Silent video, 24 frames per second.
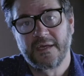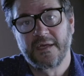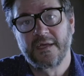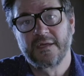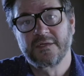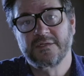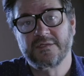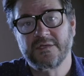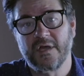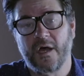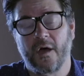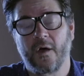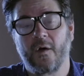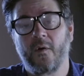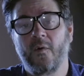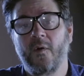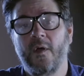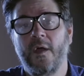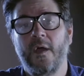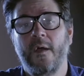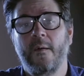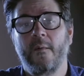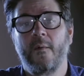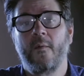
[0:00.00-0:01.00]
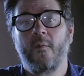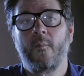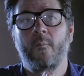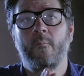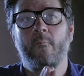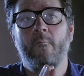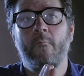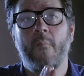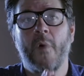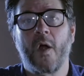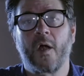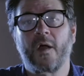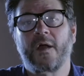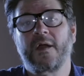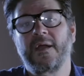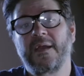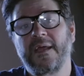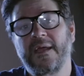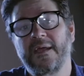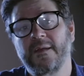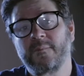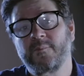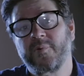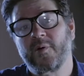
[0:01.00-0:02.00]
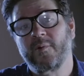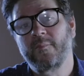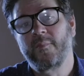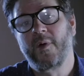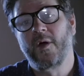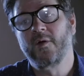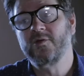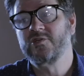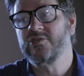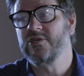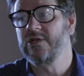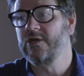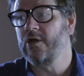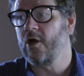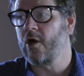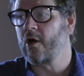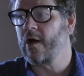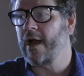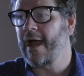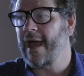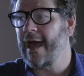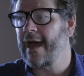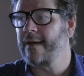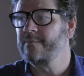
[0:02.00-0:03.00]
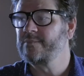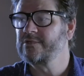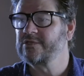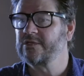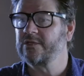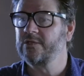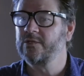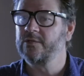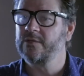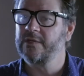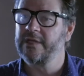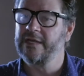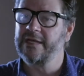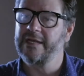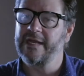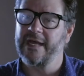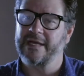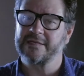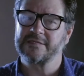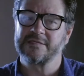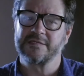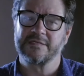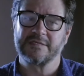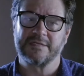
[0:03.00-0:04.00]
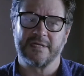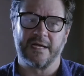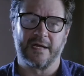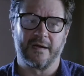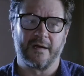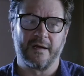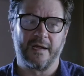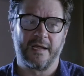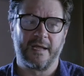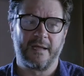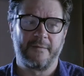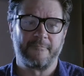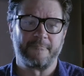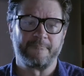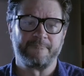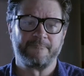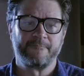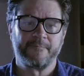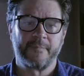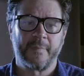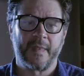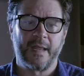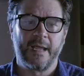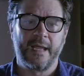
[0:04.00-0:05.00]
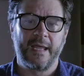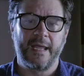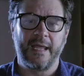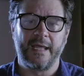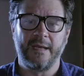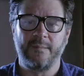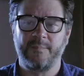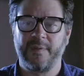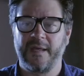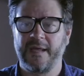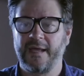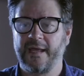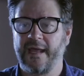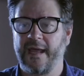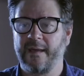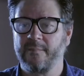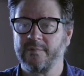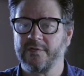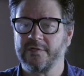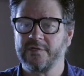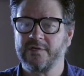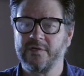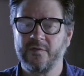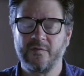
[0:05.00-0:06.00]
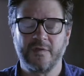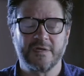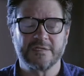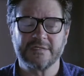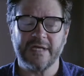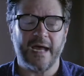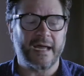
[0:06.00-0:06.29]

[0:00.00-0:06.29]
So marketing and promotion are absolutely necessary in being able to do this.